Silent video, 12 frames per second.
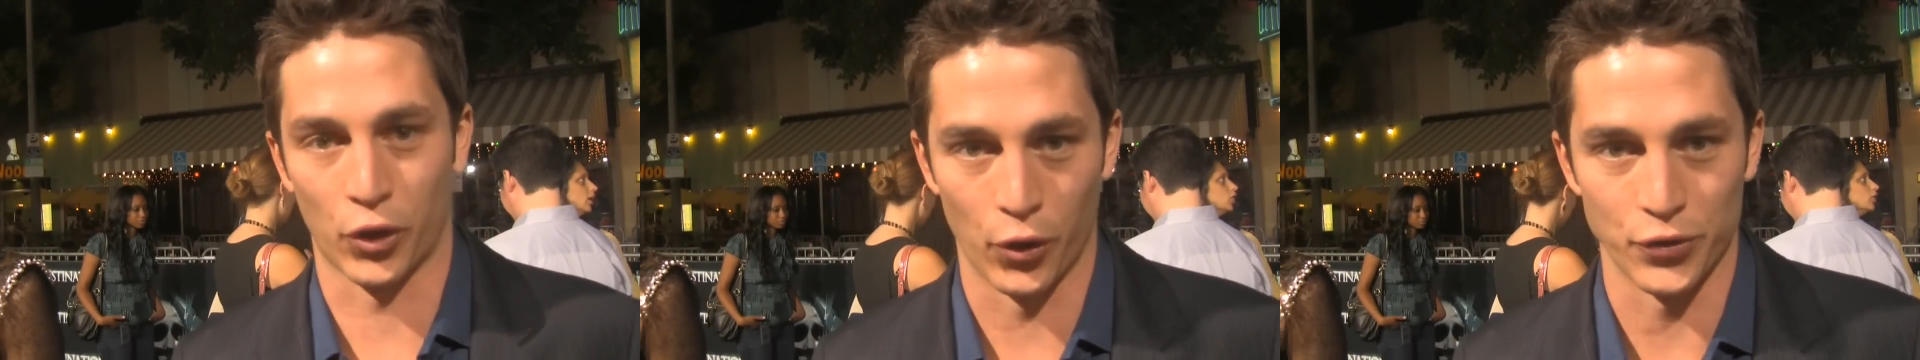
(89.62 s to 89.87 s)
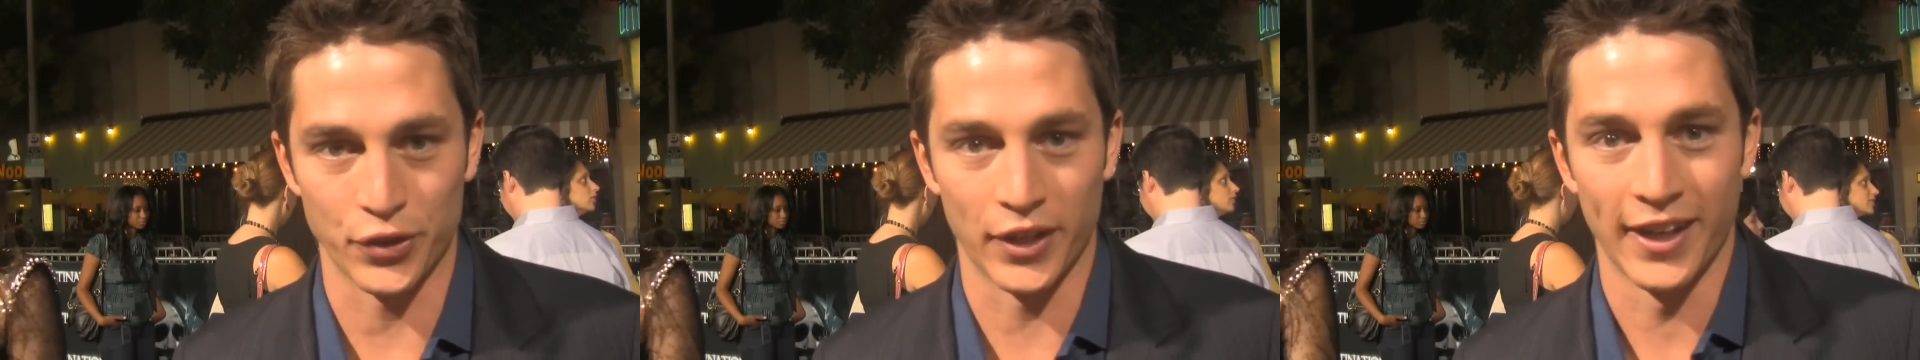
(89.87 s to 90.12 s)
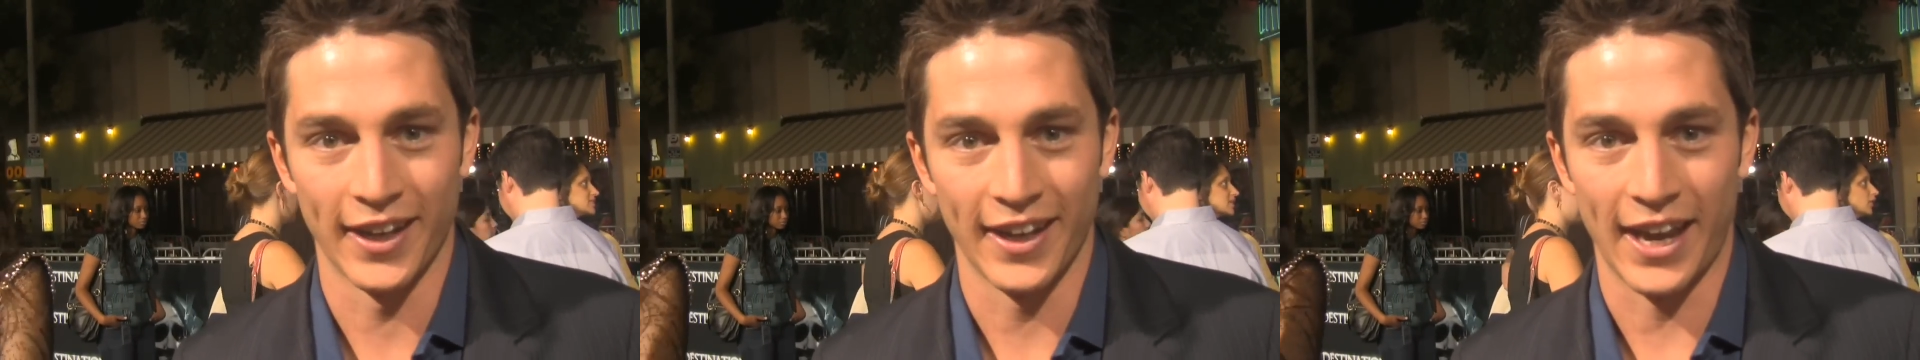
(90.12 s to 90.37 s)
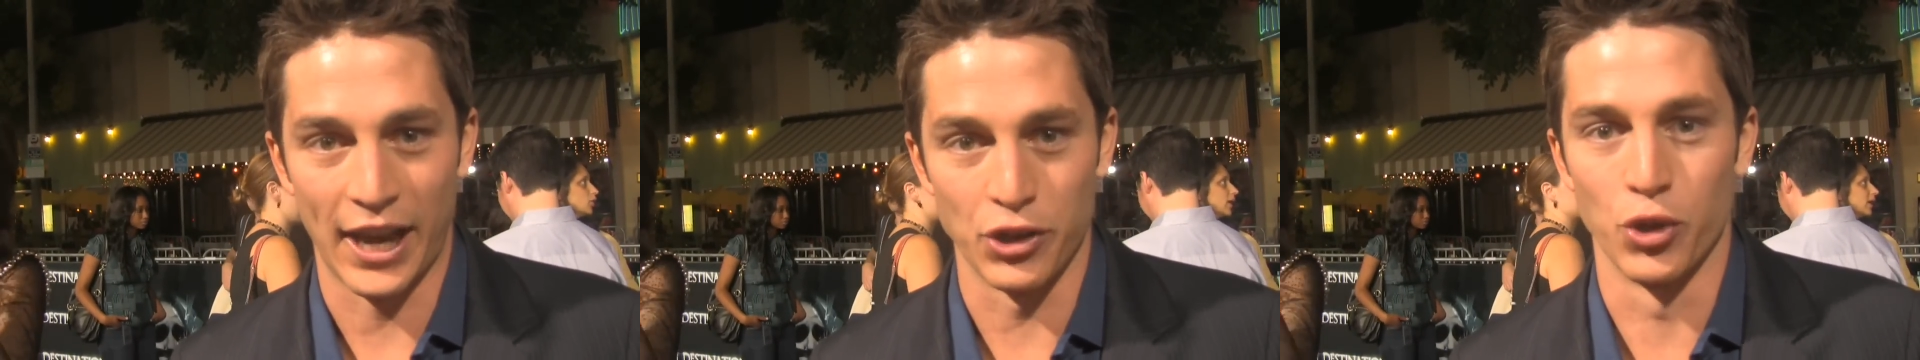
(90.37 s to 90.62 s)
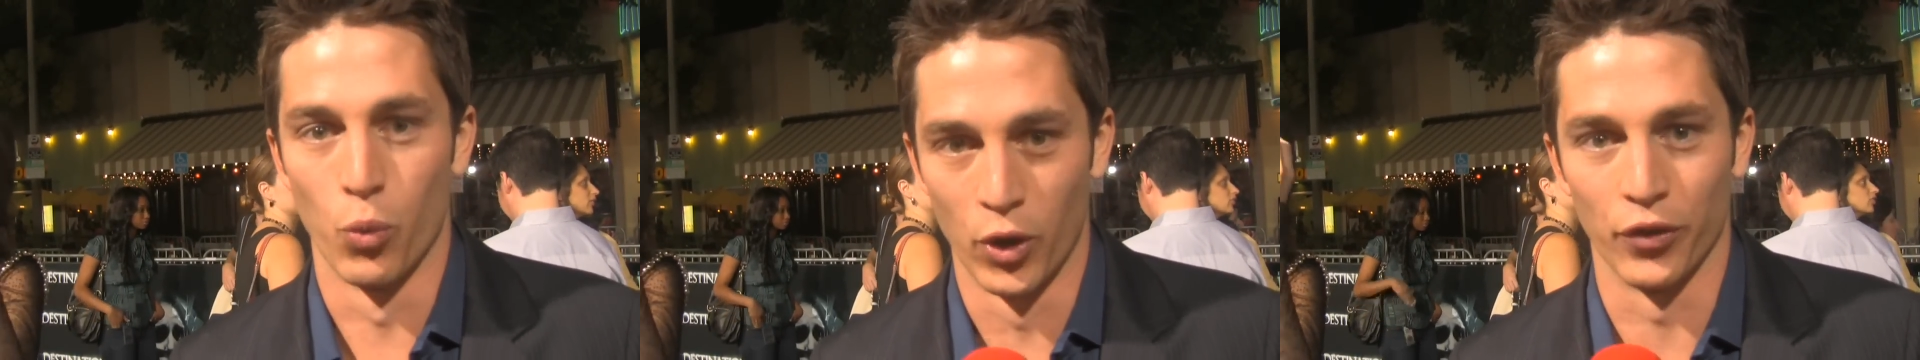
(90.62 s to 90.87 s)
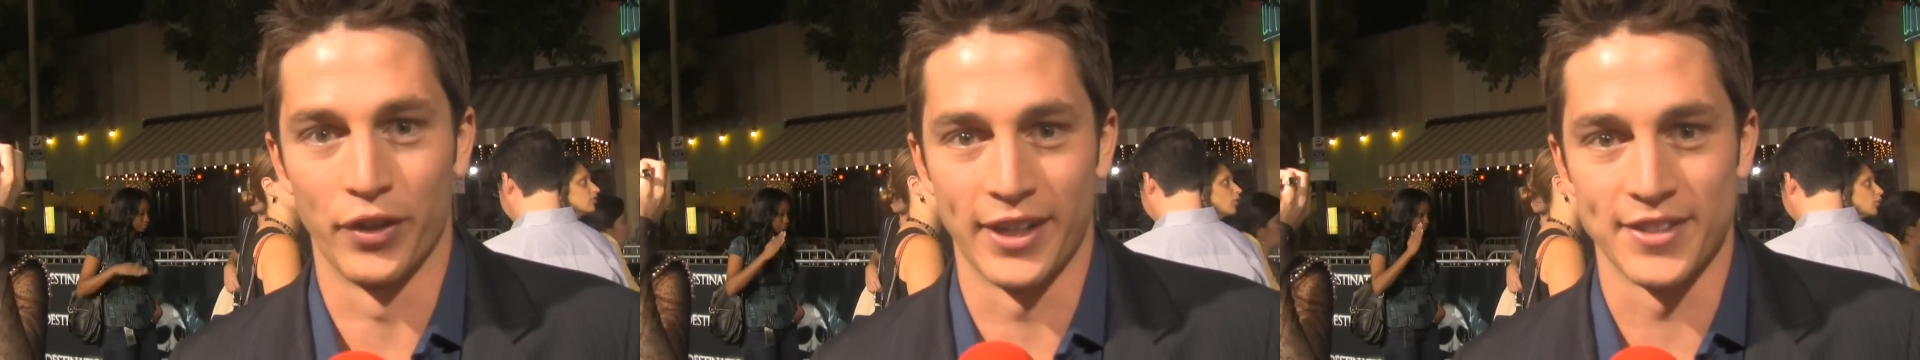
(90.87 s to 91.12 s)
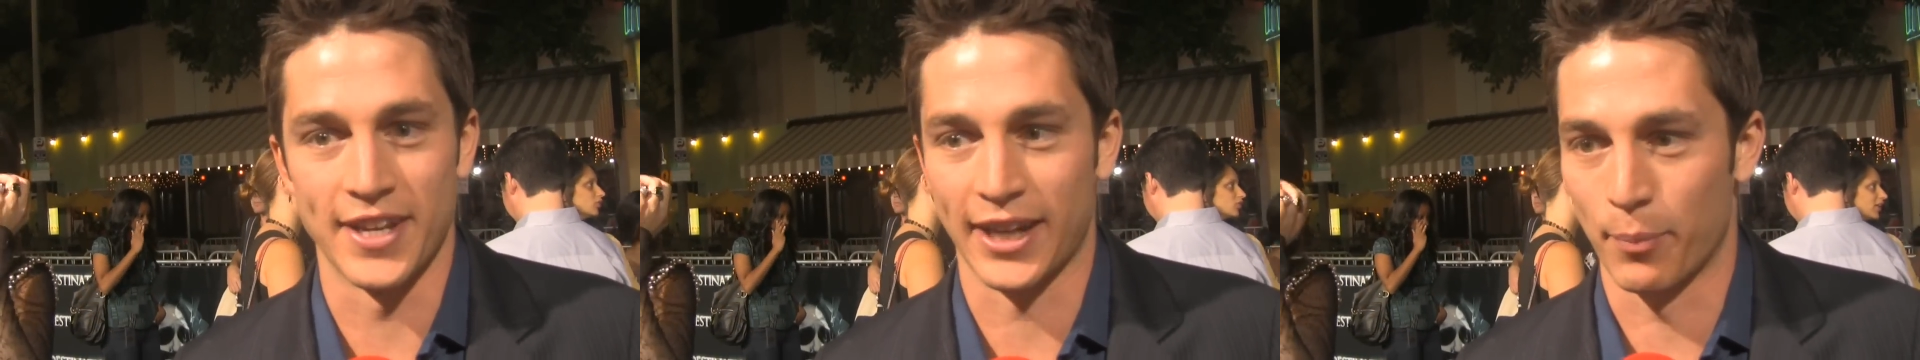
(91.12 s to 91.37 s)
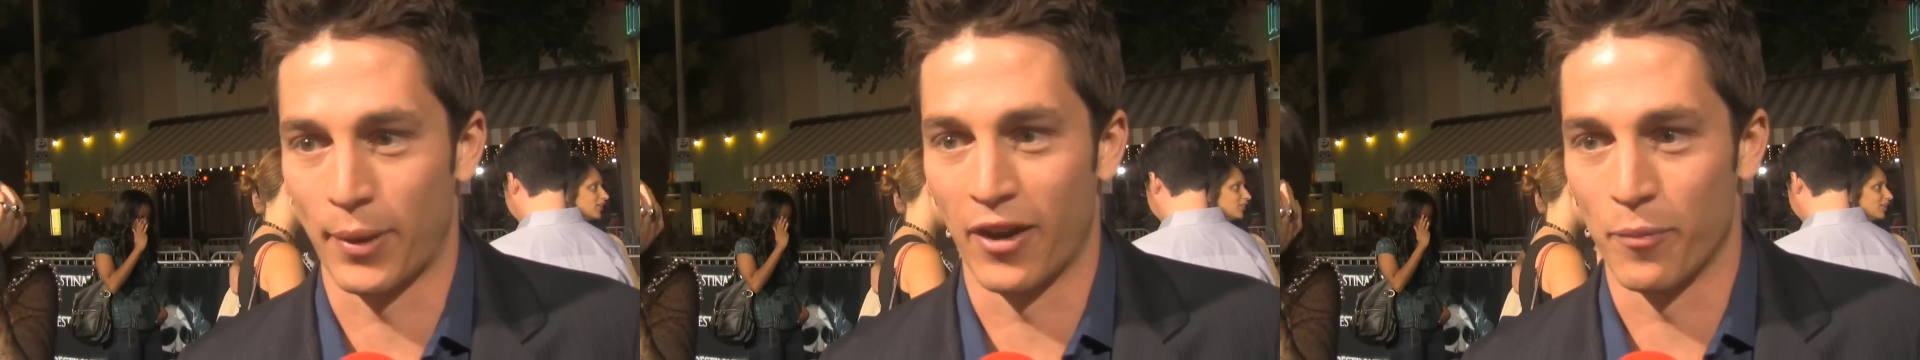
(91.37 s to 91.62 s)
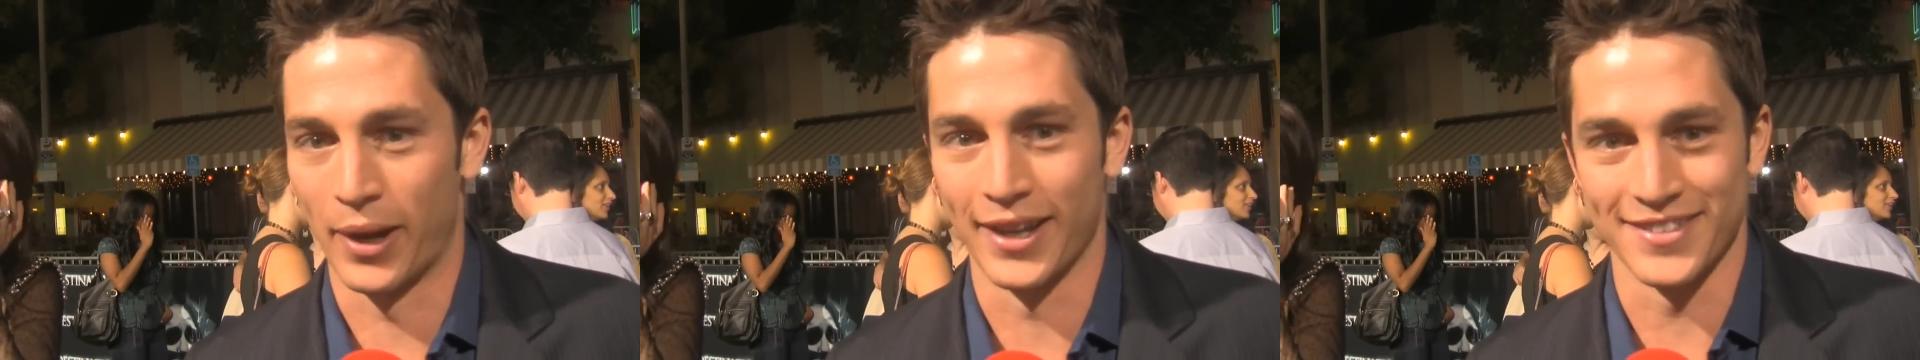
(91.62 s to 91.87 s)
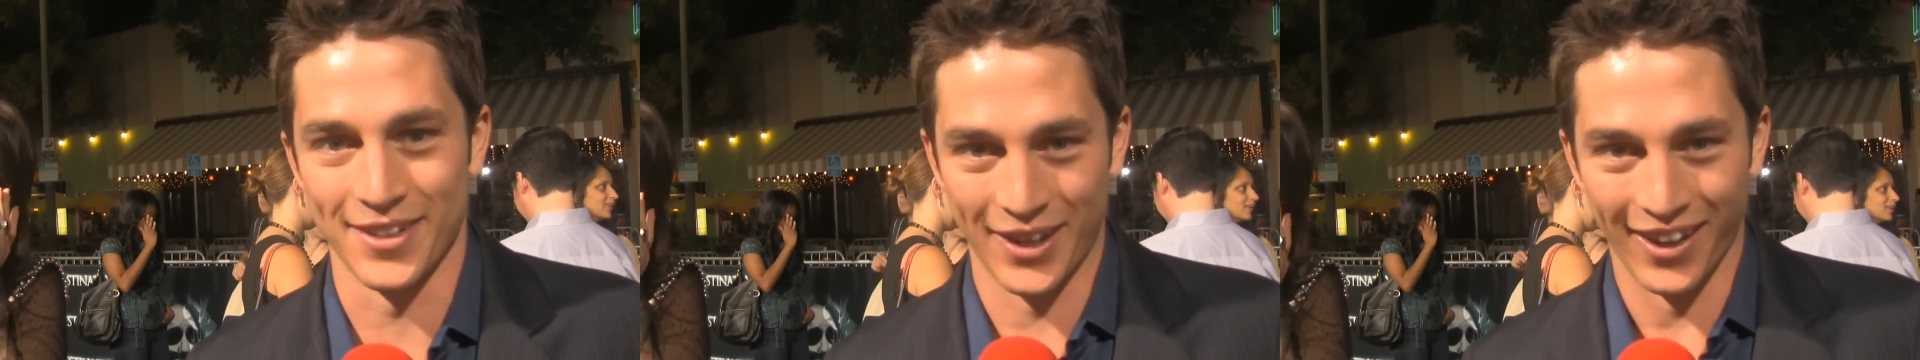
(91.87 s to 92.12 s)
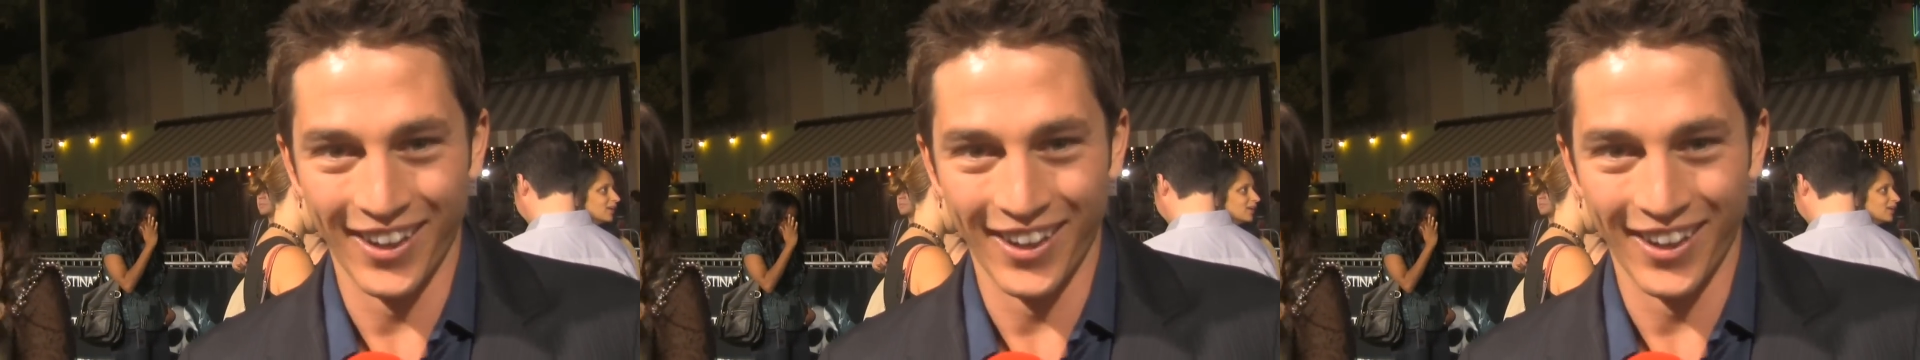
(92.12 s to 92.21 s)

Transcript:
Speaker 1: coaster, and you will need a second pair of pants to go.